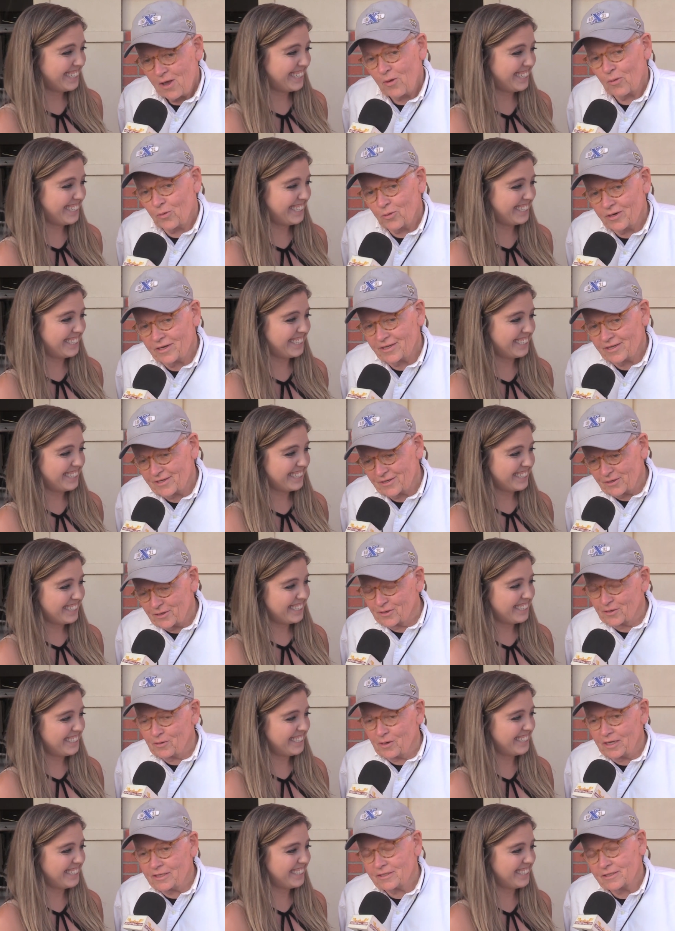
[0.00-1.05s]
Speaker 1: really
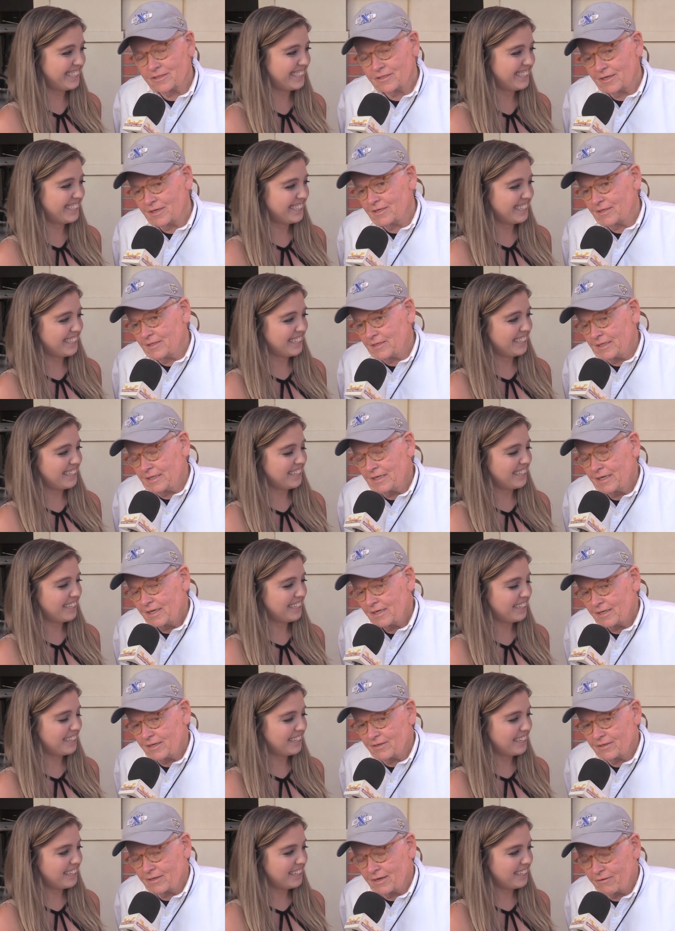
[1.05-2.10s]
good question. I,
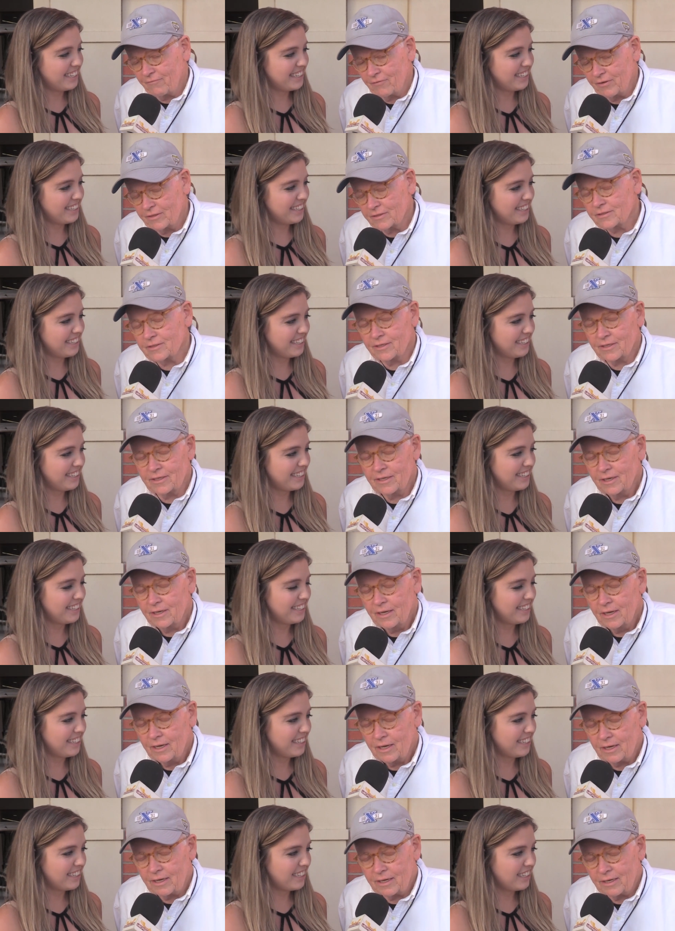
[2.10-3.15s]
they're obviously,
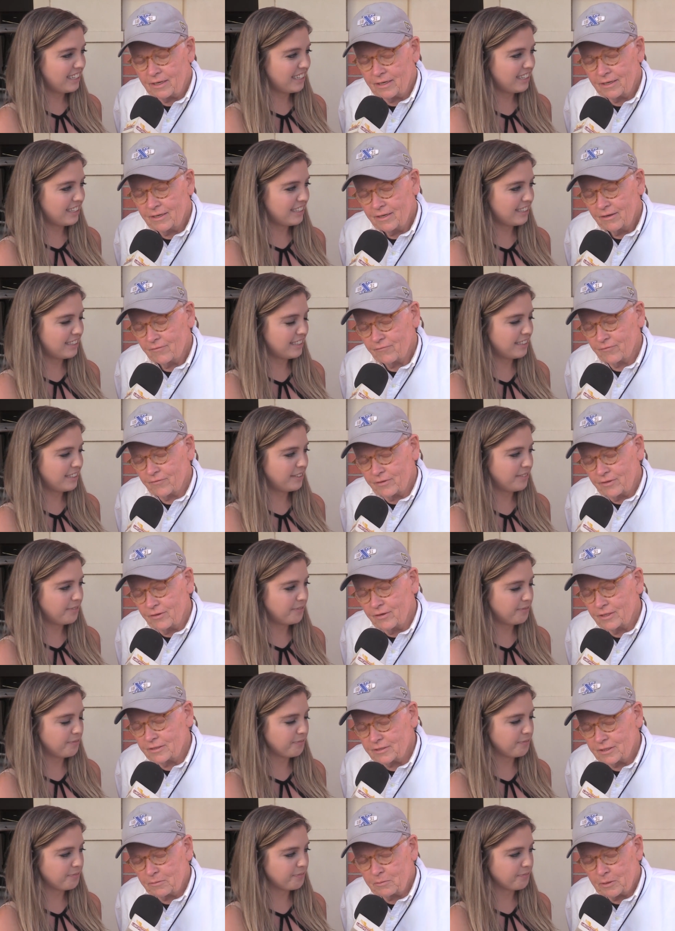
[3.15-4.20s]
uh, for
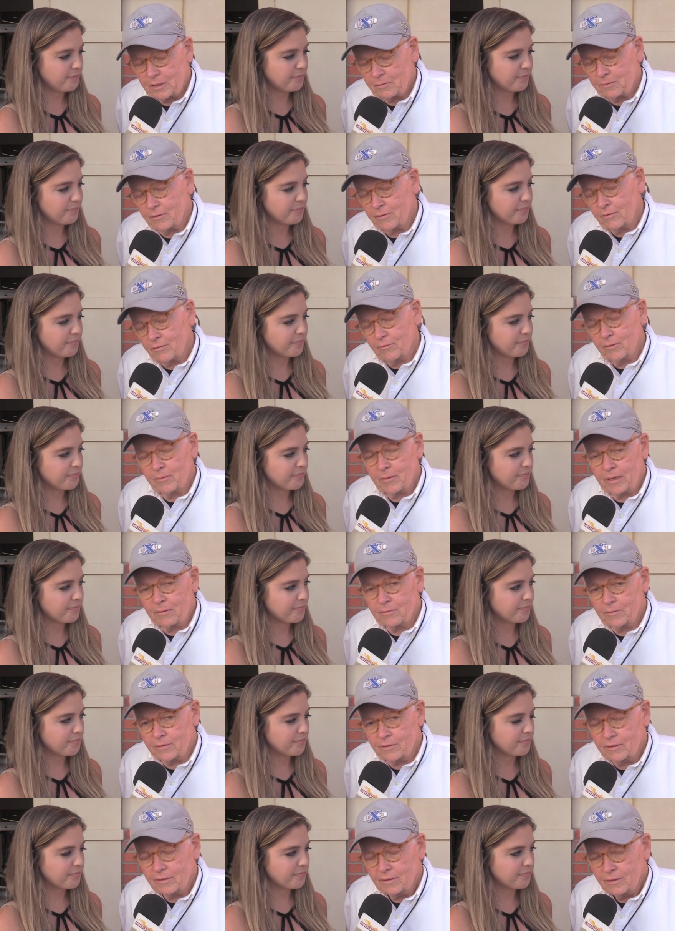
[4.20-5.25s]
USC people who
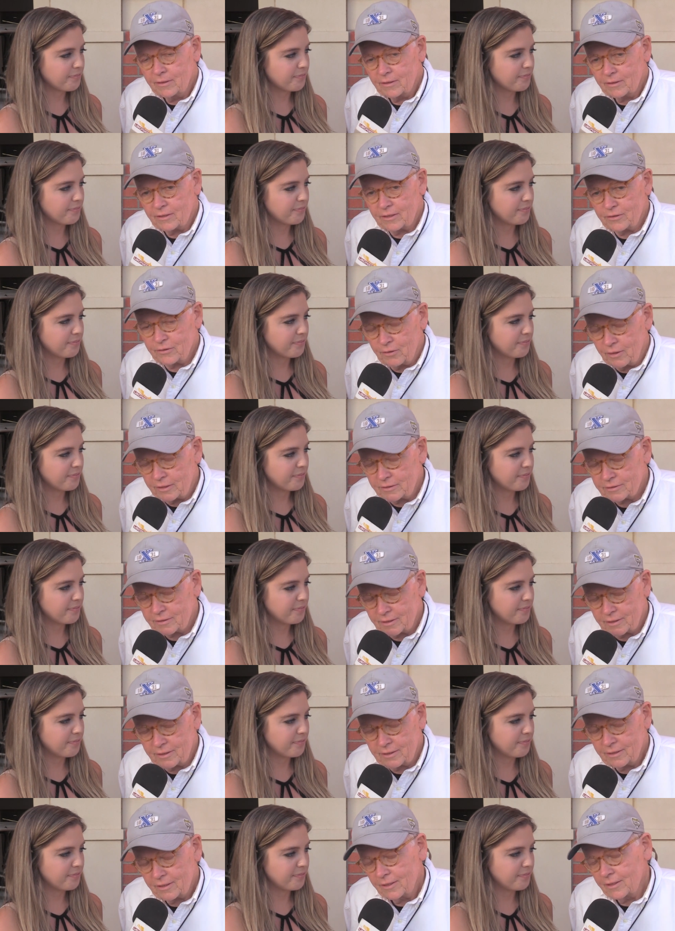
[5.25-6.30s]
remember that
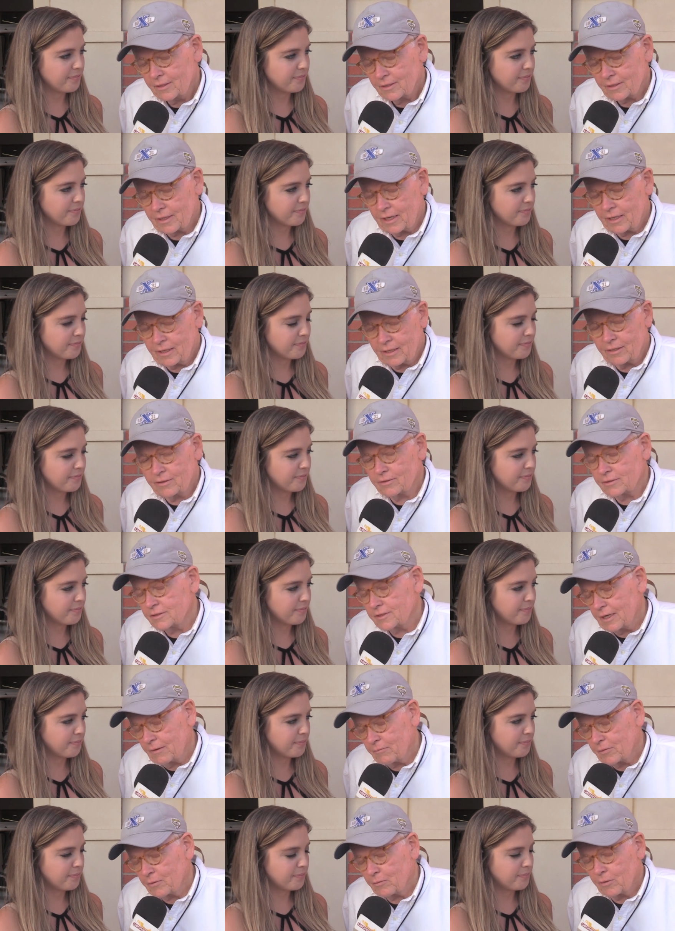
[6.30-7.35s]
USC got
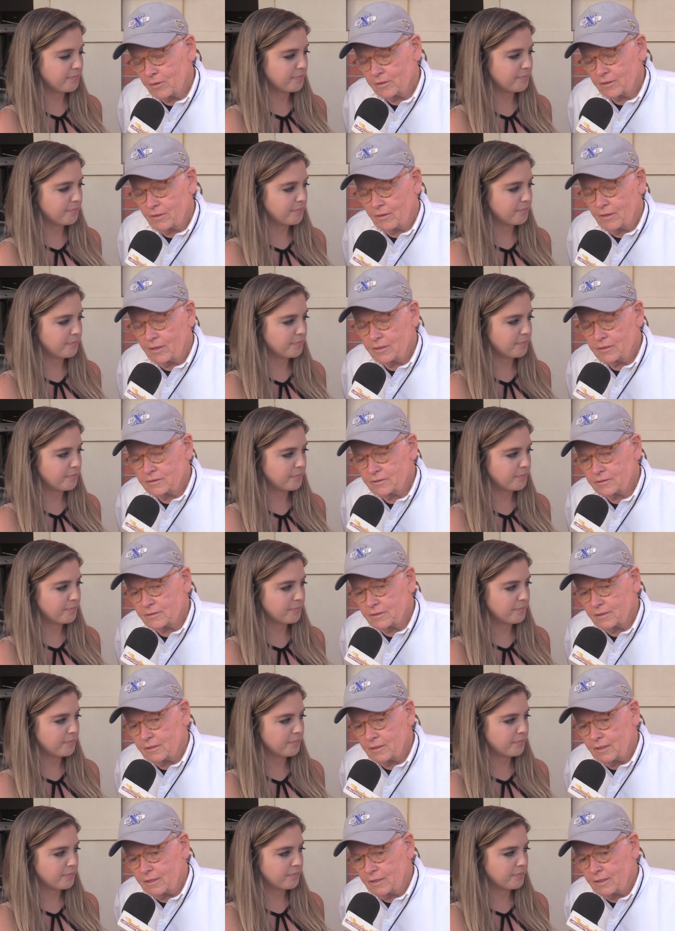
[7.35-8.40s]
171 yards
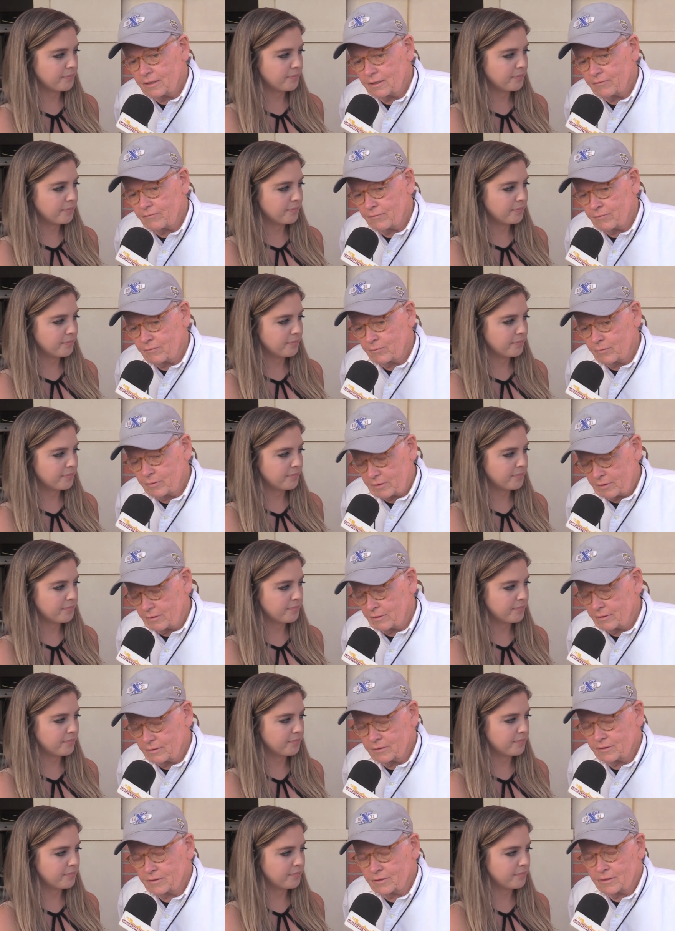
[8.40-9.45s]
uh, with
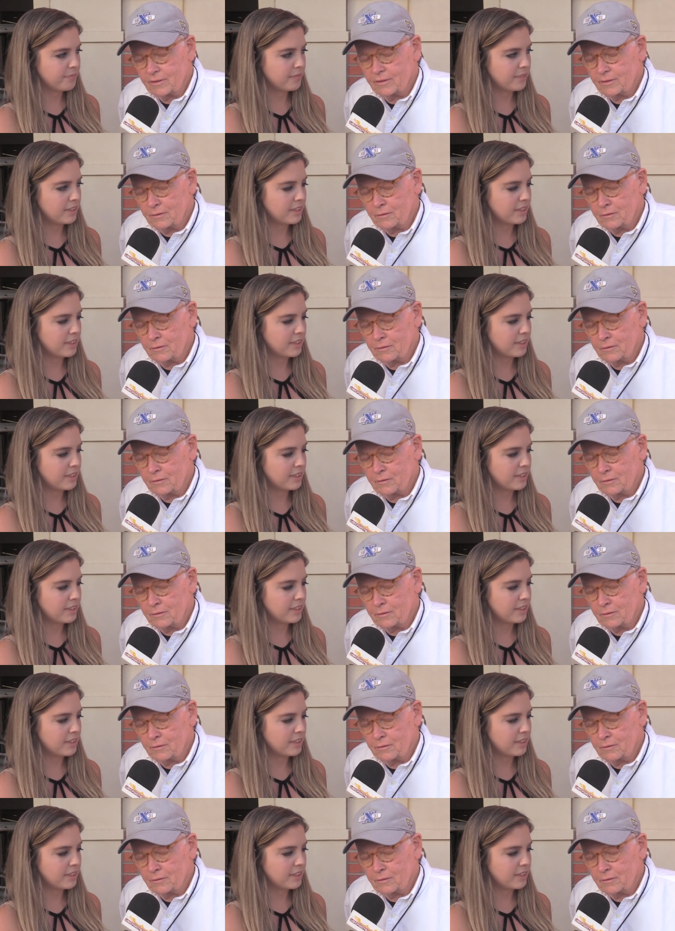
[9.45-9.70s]
their,